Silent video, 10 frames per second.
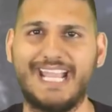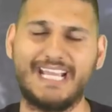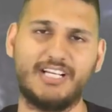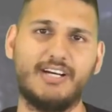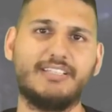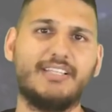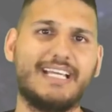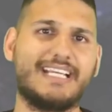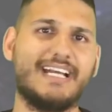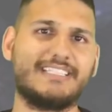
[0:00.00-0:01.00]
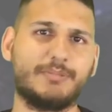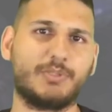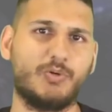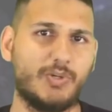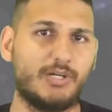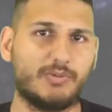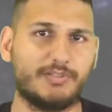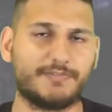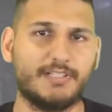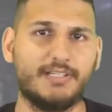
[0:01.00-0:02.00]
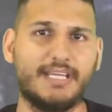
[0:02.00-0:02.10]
and unlike a typical werewolf,